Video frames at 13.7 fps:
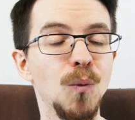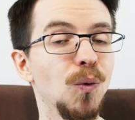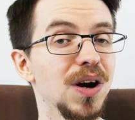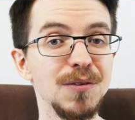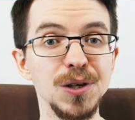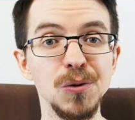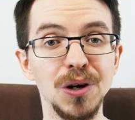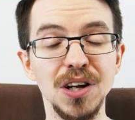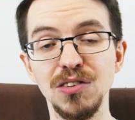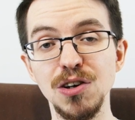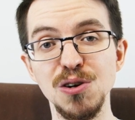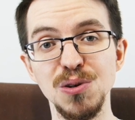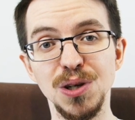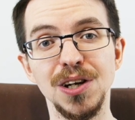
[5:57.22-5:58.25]
Whatever you want to
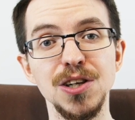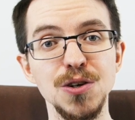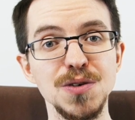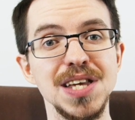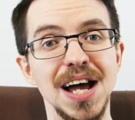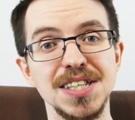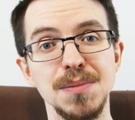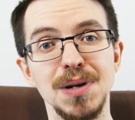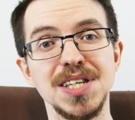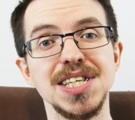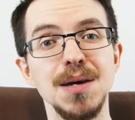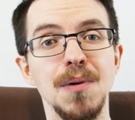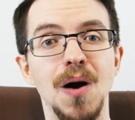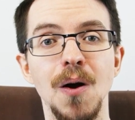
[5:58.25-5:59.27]
do, you can use that as a
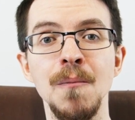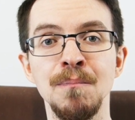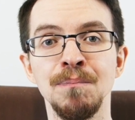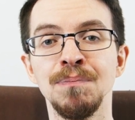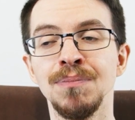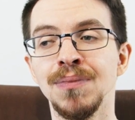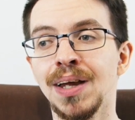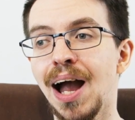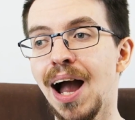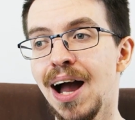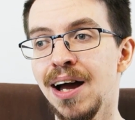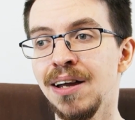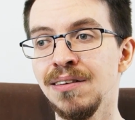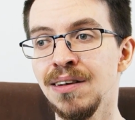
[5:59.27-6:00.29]
placebo.
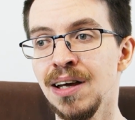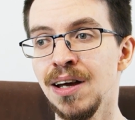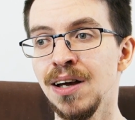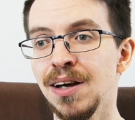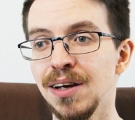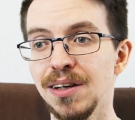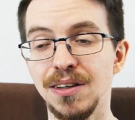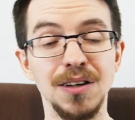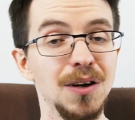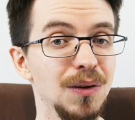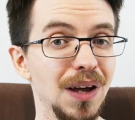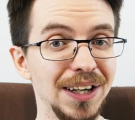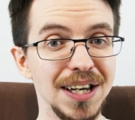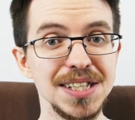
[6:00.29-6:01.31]
And, you know,
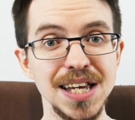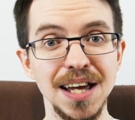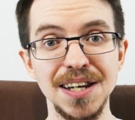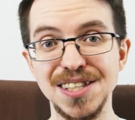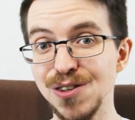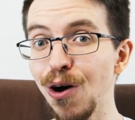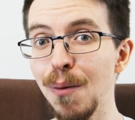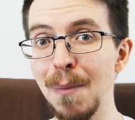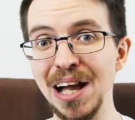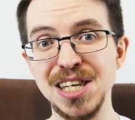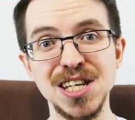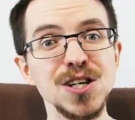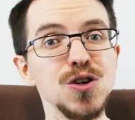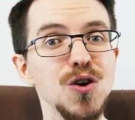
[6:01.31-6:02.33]
like I said, it's not a
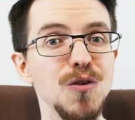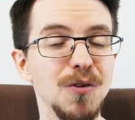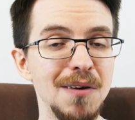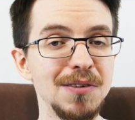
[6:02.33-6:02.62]
magic cure for